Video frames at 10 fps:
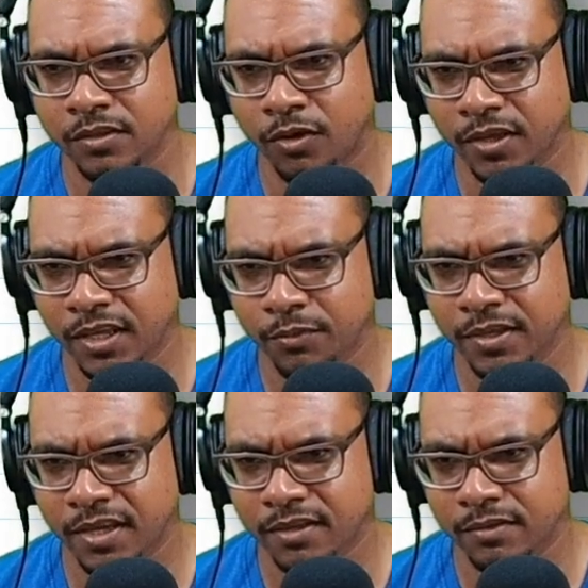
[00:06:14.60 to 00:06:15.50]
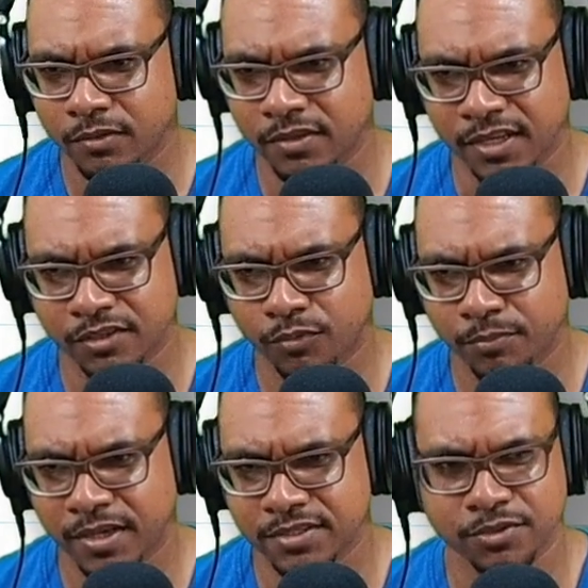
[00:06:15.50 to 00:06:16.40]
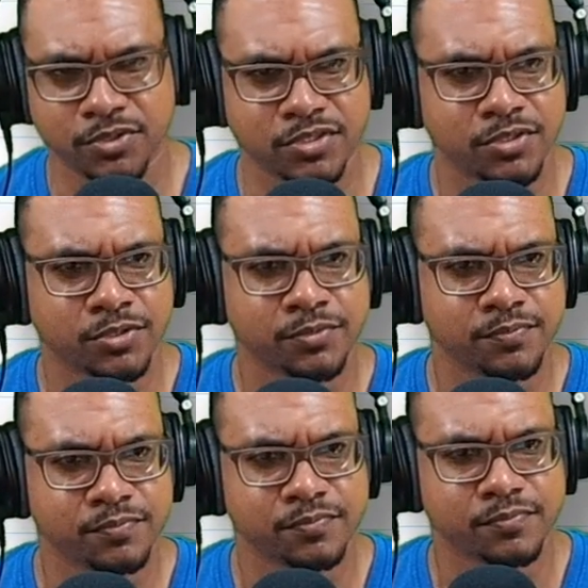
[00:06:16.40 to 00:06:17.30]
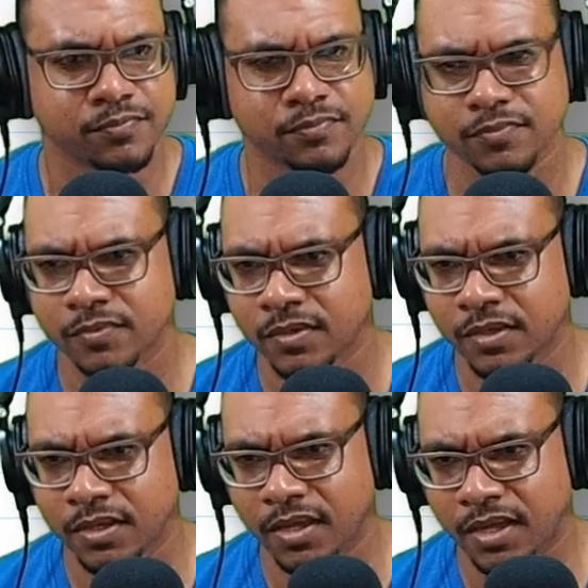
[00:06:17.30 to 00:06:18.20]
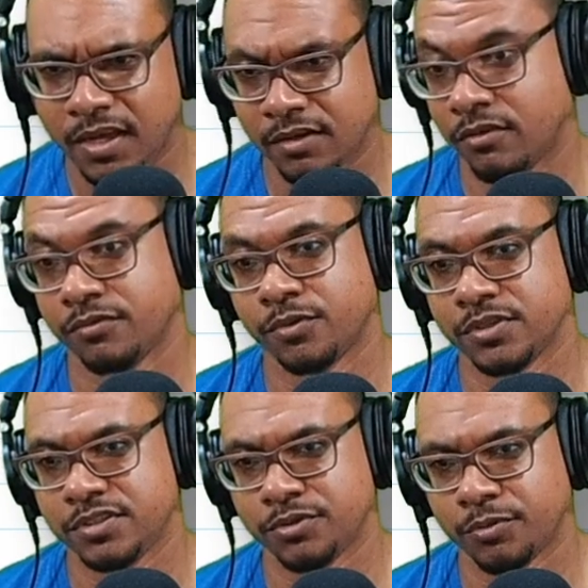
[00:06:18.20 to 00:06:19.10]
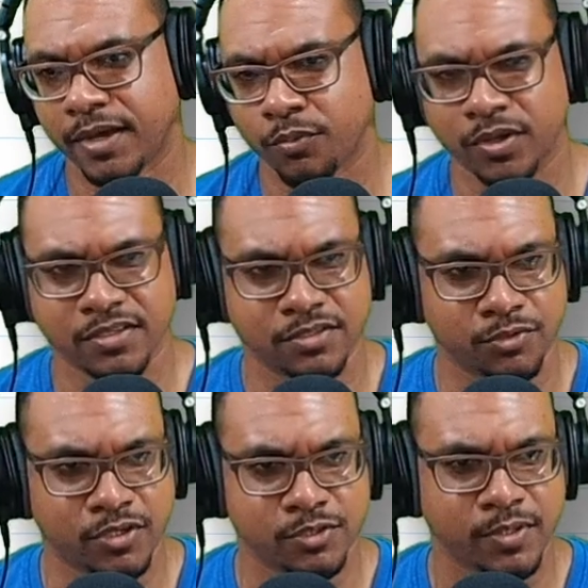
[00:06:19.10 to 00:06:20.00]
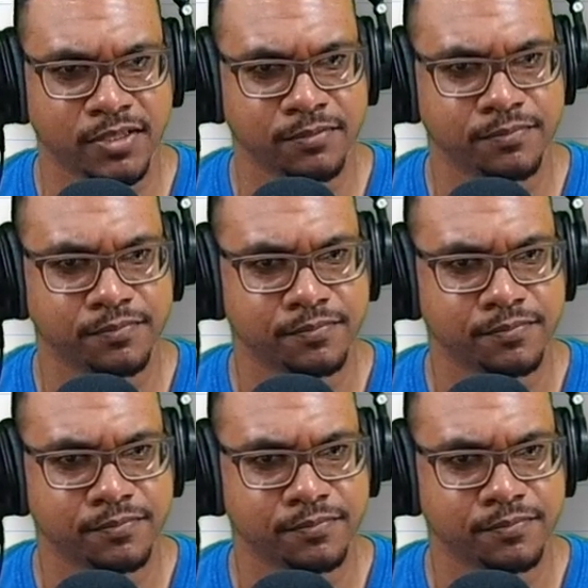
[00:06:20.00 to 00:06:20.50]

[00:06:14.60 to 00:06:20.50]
Down here, -1 by 0 is 0. And of course, 0 by 1 is 0 as well.